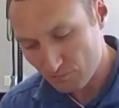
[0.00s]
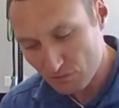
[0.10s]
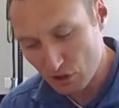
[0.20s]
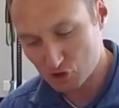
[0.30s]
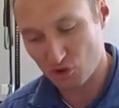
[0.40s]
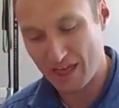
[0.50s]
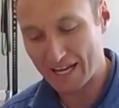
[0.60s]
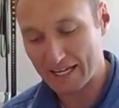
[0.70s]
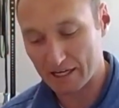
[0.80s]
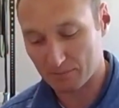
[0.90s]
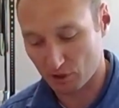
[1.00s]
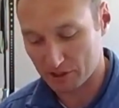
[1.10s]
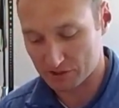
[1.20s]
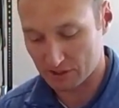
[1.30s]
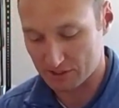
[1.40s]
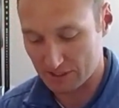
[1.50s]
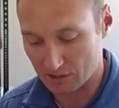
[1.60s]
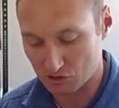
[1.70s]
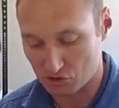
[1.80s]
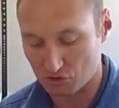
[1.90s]
So that kind of brings us
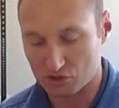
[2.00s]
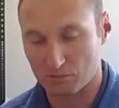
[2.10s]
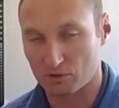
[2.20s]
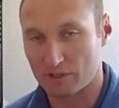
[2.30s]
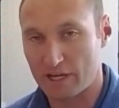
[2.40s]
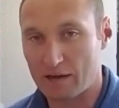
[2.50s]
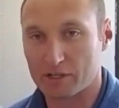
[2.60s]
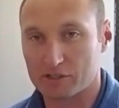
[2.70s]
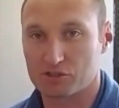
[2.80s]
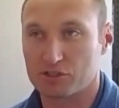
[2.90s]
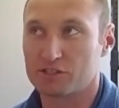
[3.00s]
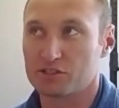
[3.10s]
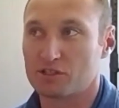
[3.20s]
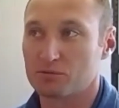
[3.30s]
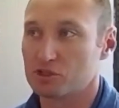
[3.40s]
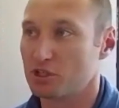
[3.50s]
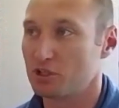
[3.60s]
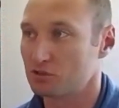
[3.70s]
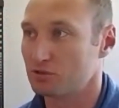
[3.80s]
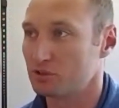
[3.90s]
into some of the rehab exercises that Michelle
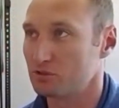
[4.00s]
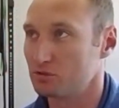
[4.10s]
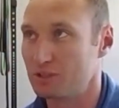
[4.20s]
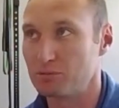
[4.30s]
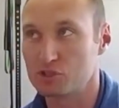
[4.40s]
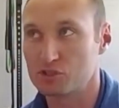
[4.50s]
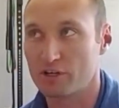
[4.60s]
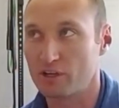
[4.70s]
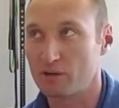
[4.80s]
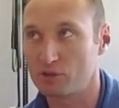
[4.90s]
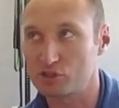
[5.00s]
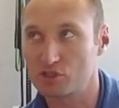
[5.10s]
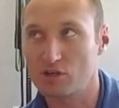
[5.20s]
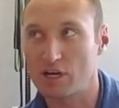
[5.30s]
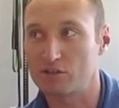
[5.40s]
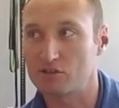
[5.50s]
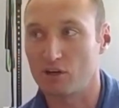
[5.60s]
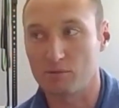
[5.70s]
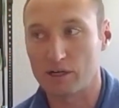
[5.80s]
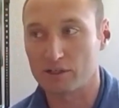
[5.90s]
is going to demonstrate, and I'm going to try to
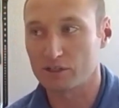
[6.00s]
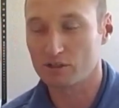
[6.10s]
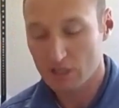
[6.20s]
talk about here.